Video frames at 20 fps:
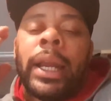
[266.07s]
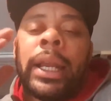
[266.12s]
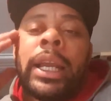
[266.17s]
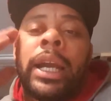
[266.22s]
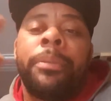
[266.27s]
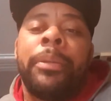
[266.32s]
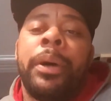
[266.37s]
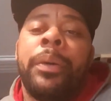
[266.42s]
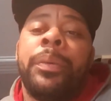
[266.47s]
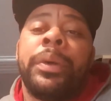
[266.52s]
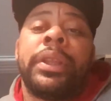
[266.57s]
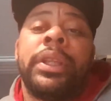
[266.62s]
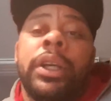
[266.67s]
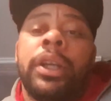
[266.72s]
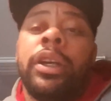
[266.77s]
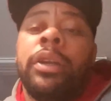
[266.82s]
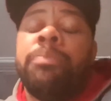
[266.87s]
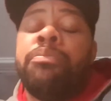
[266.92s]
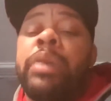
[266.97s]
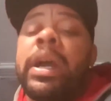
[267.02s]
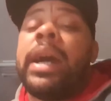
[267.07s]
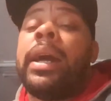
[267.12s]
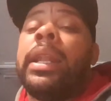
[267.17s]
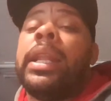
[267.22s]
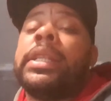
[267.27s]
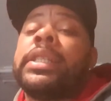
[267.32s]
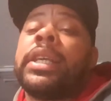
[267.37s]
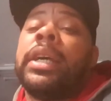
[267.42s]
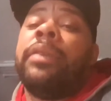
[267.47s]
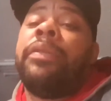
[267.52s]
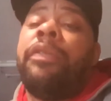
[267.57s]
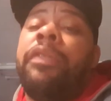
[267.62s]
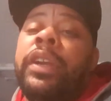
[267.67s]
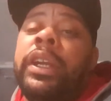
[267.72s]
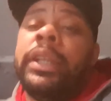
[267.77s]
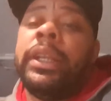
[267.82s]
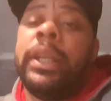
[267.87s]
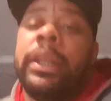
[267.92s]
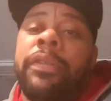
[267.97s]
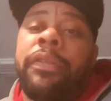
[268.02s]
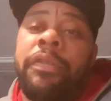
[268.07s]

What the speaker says: come up with a good balance of feeding